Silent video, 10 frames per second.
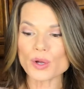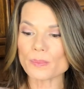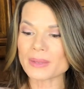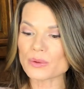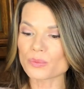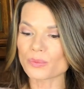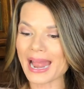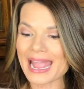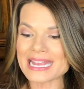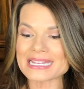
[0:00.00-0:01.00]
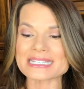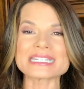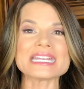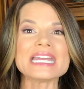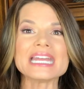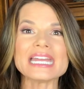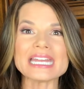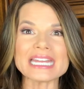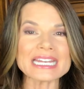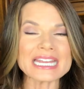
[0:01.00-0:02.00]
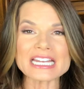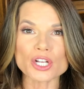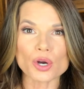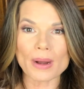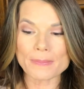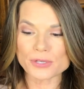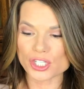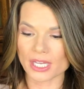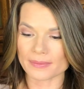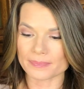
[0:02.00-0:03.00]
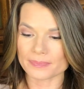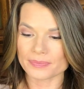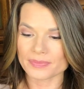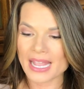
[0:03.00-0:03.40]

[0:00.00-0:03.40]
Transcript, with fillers: will be raised in incorruption.